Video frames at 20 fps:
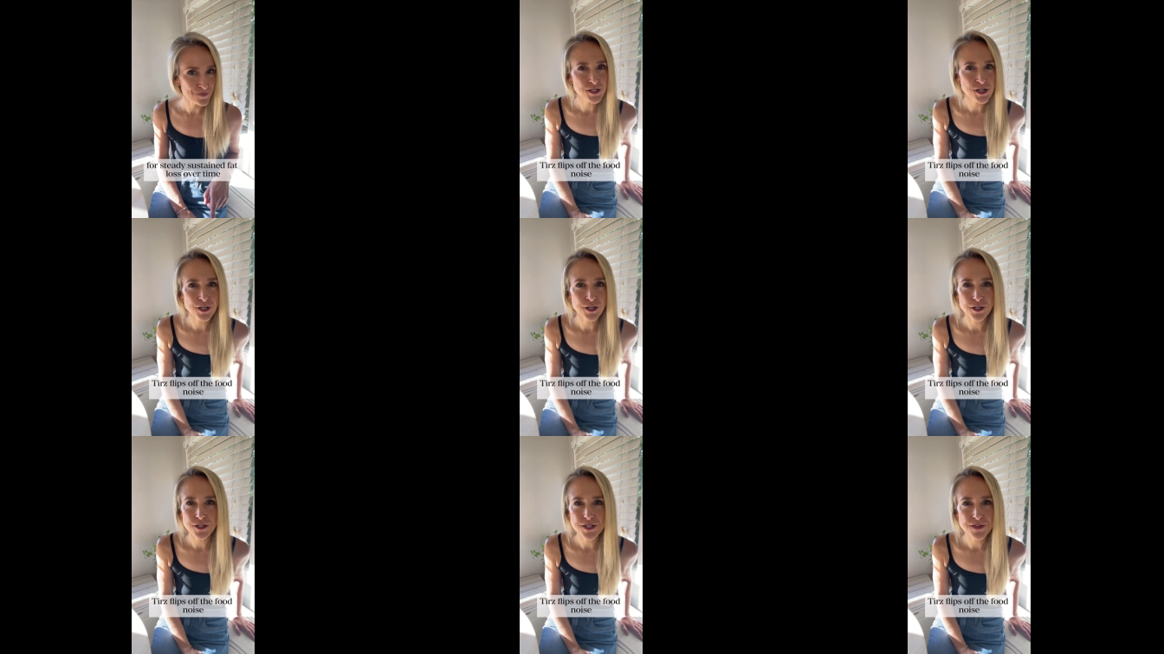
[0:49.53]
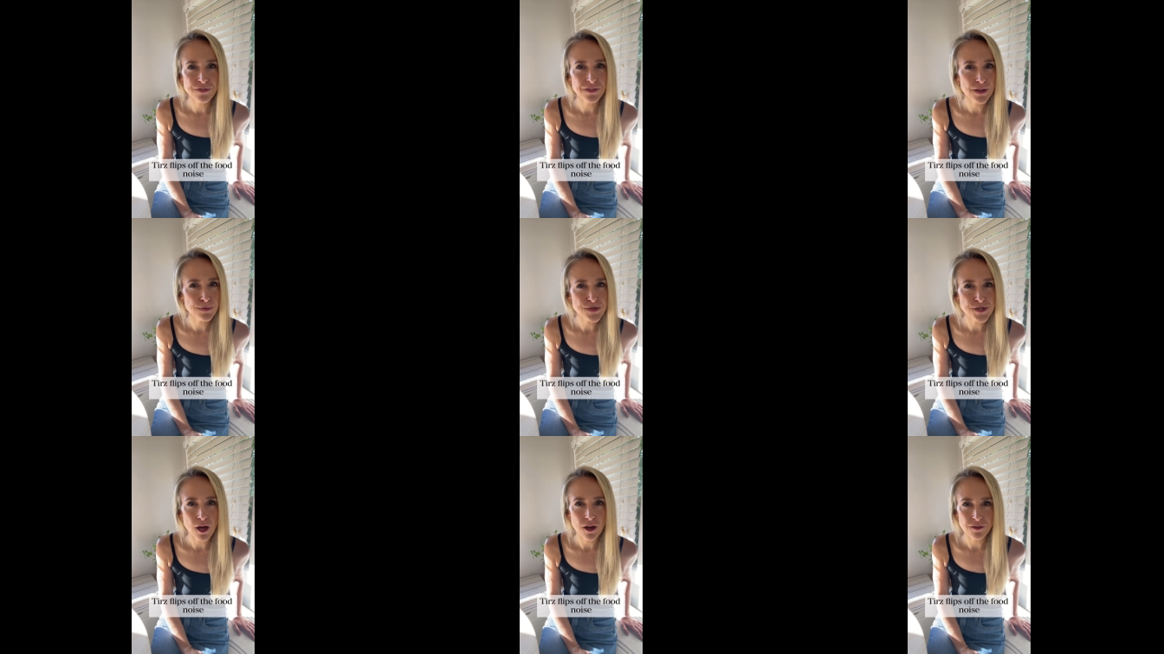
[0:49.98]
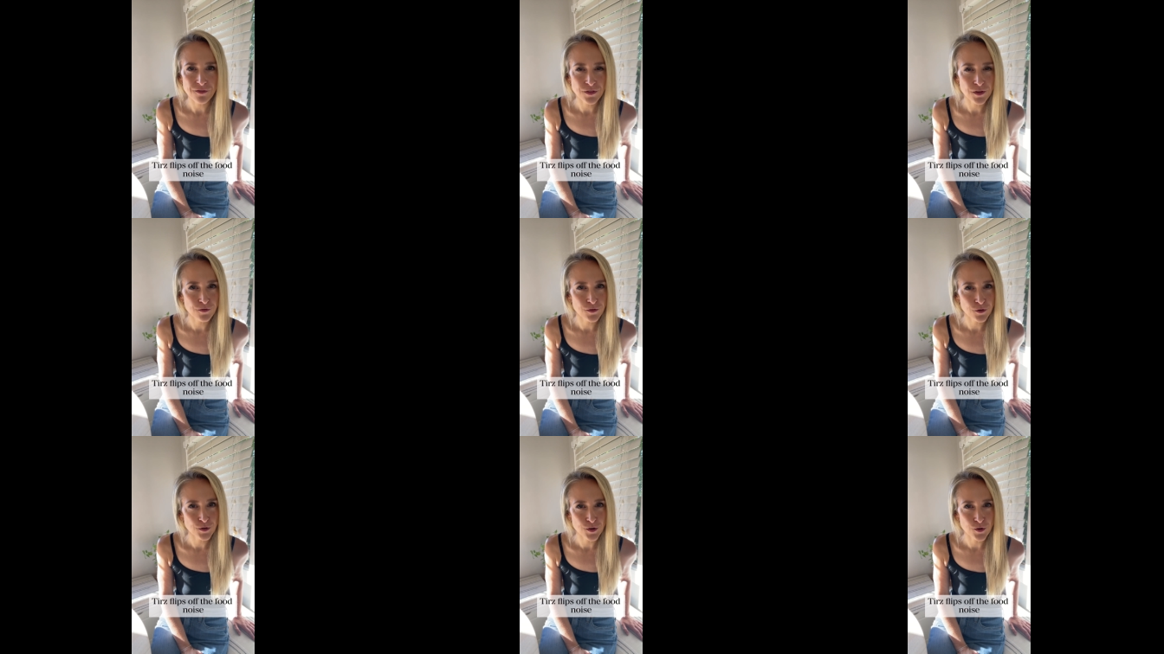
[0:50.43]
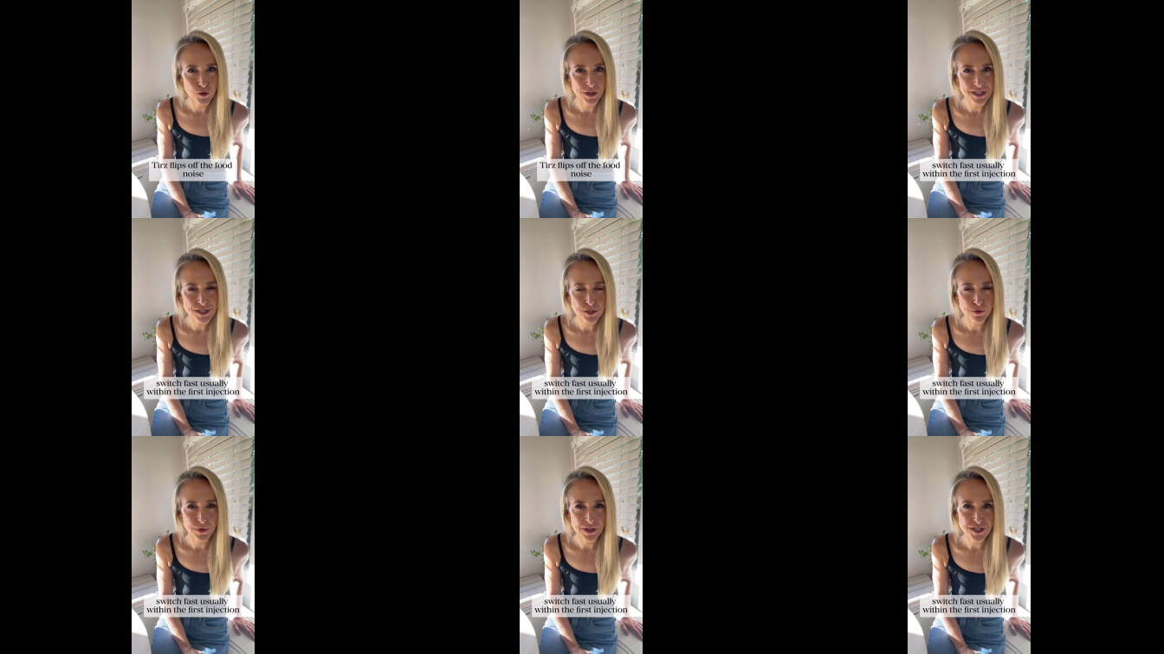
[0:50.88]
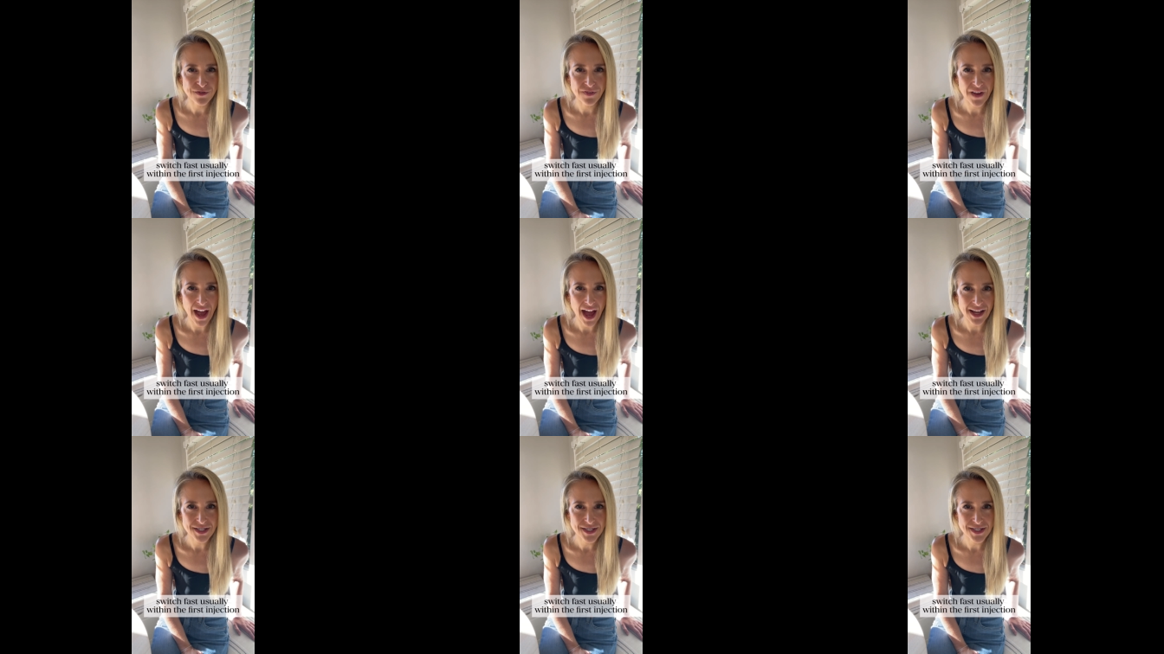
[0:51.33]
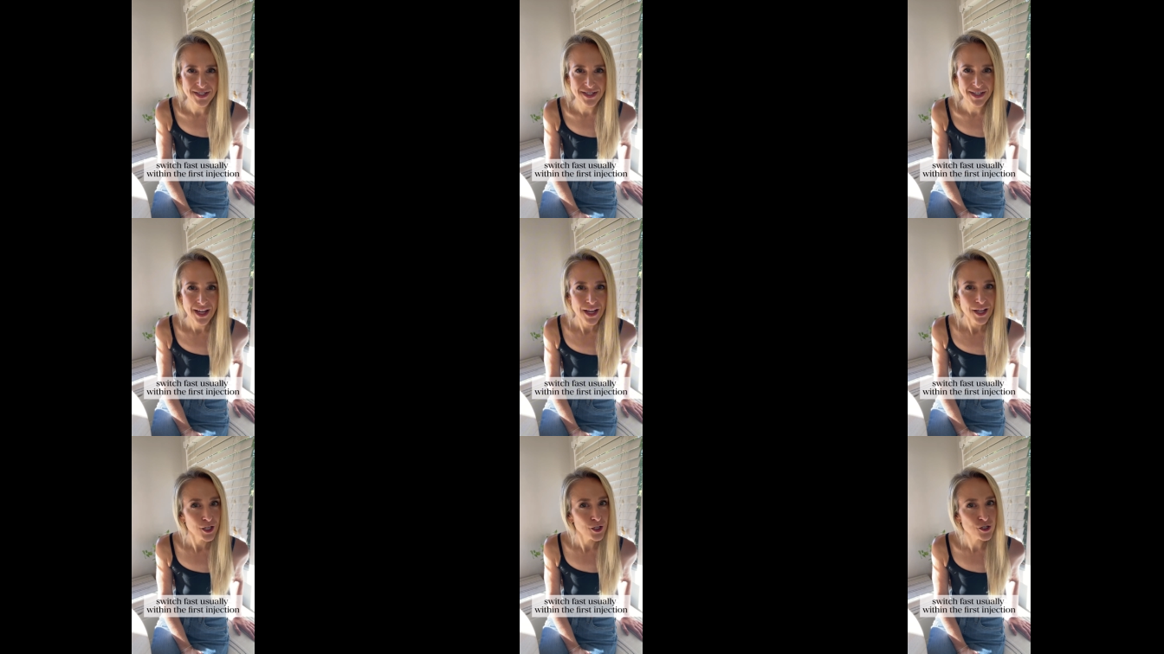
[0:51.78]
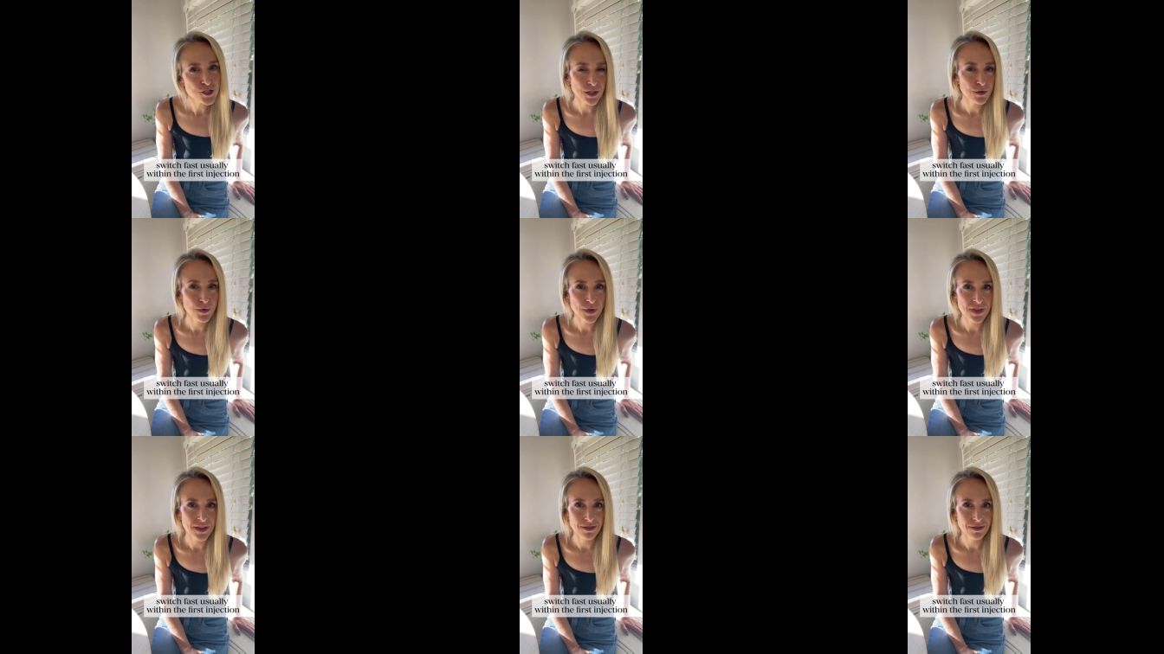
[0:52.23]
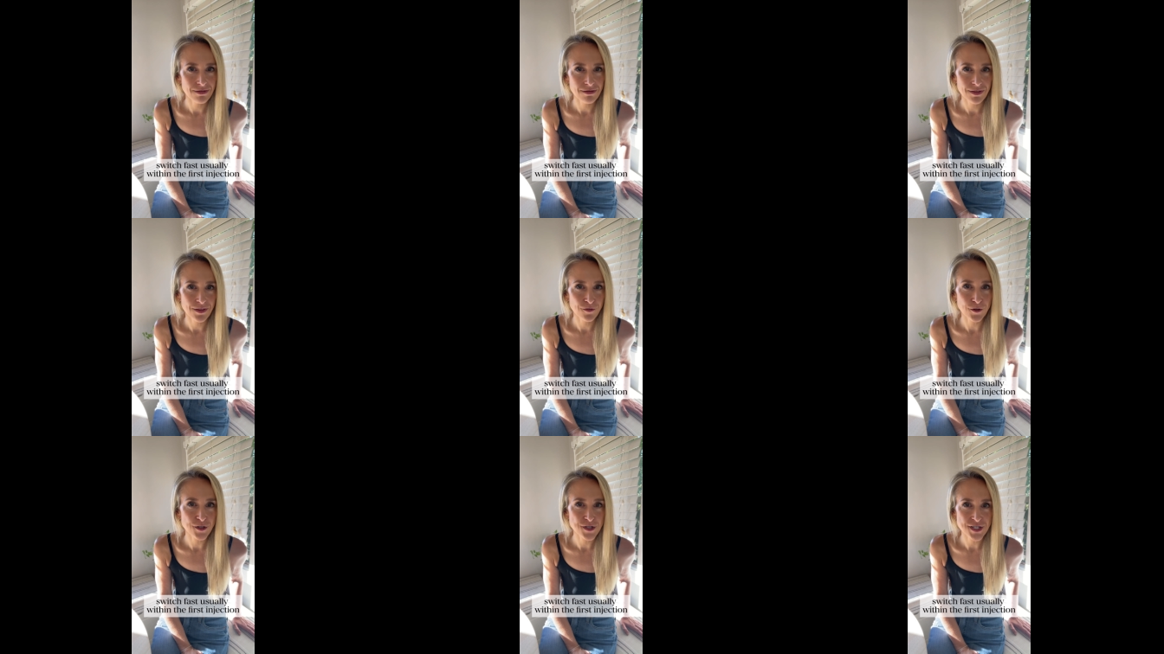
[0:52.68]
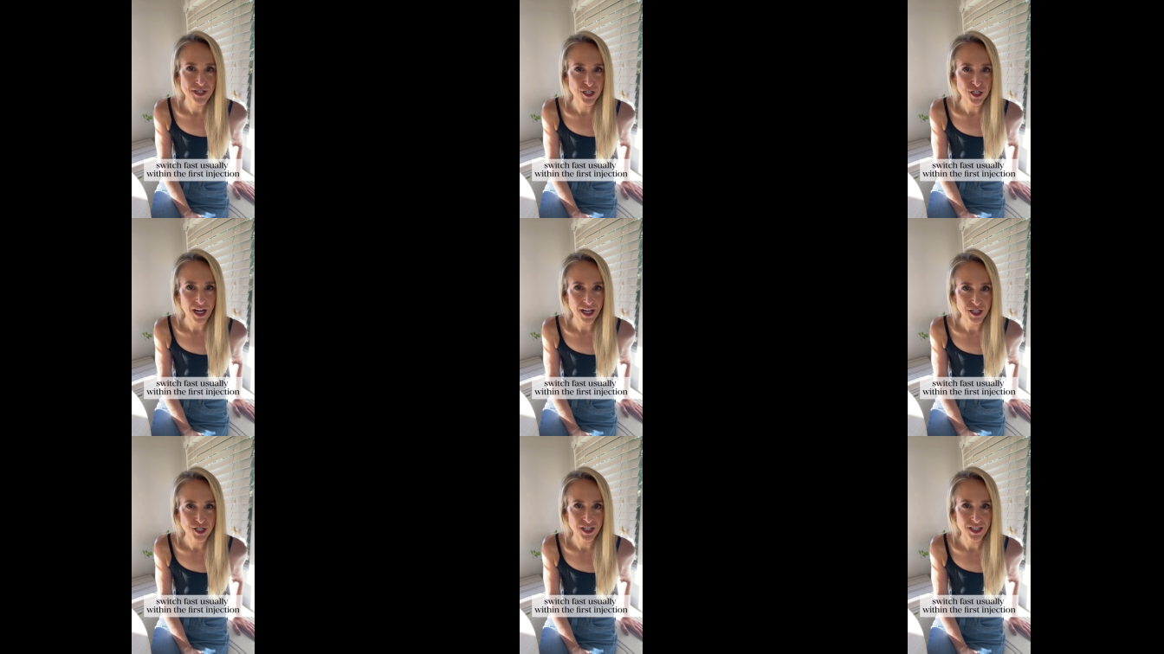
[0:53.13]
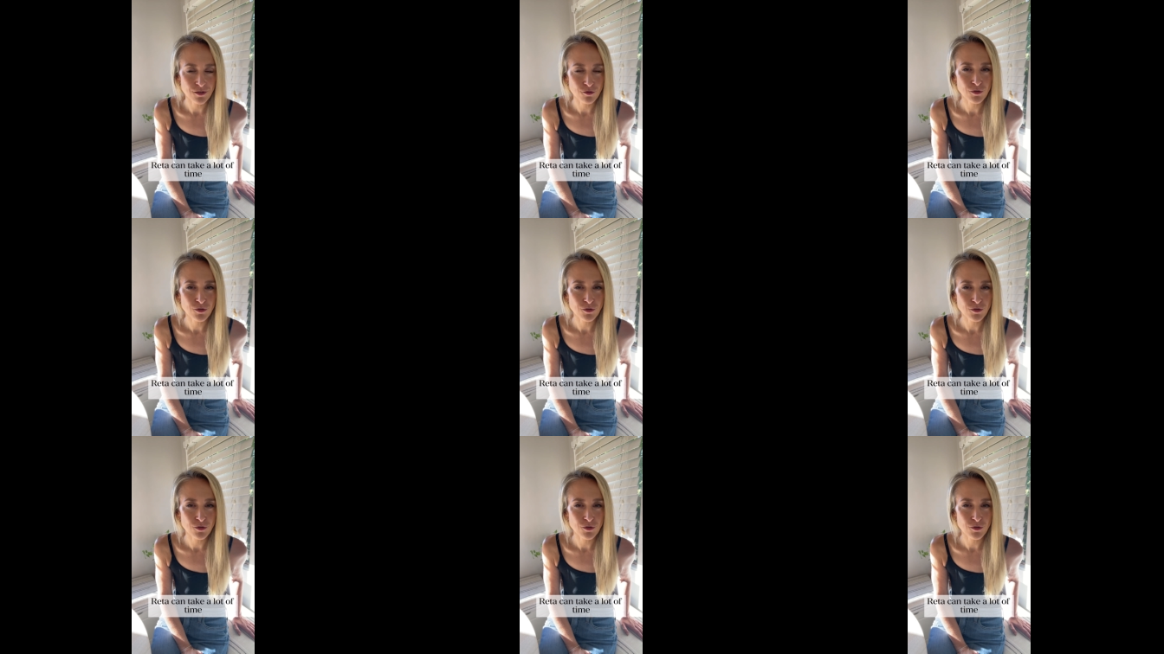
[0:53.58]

Tirz flips off the food noise switch fast, usually within the first injection.